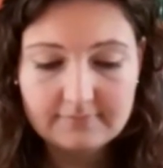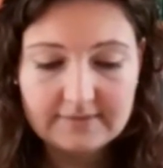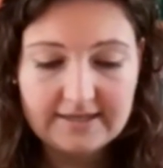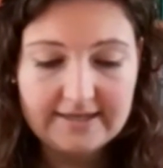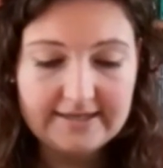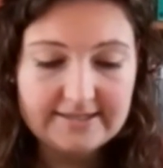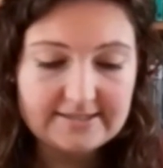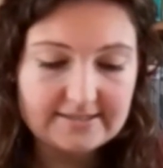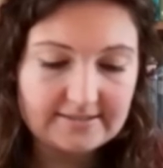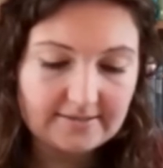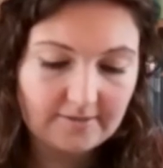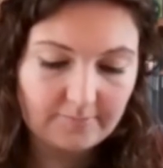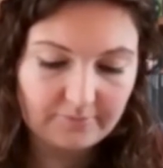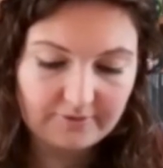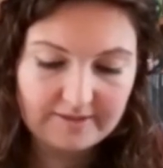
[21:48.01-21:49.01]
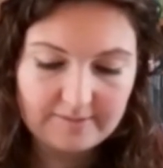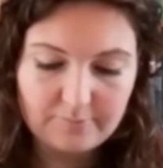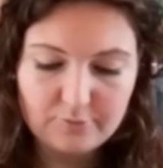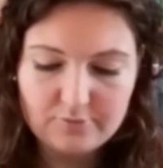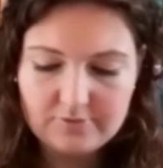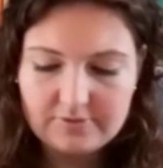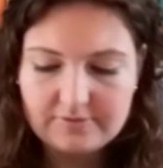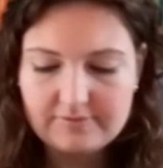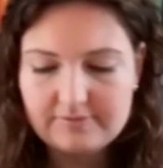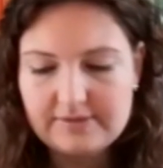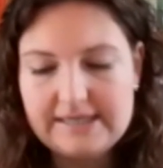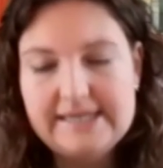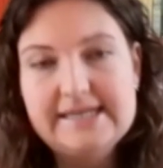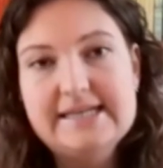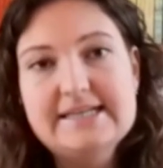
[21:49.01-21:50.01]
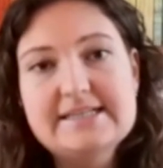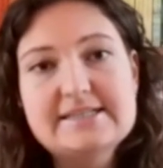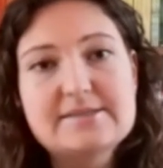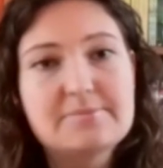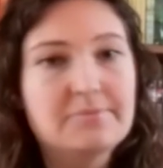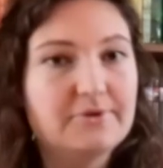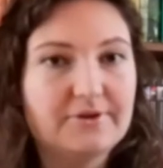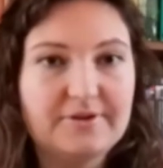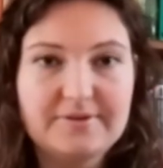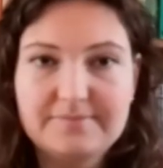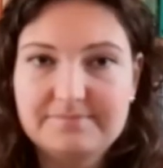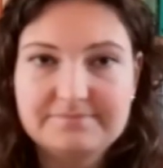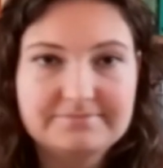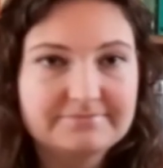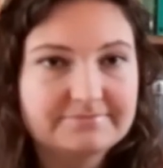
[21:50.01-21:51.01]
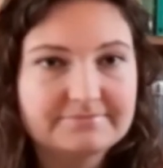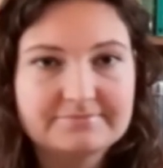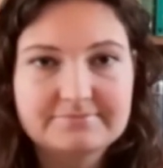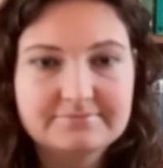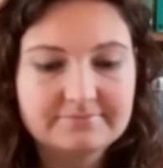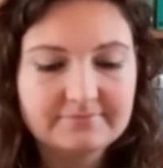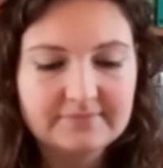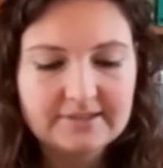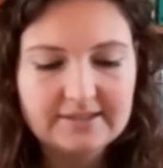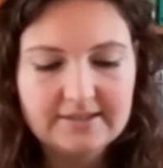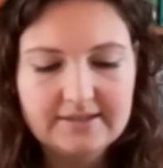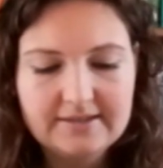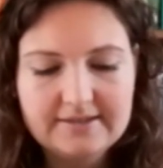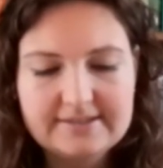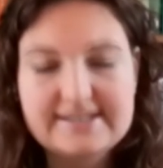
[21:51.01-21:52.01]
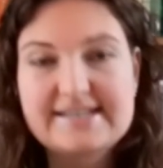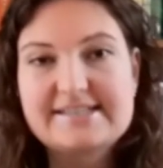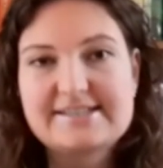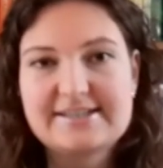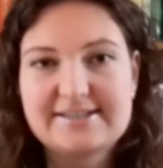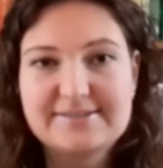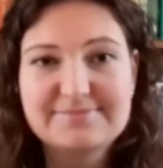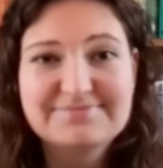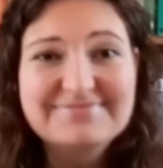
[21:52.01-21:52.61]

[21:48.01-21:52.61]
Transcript: It is a pretty book. It is, but that's it.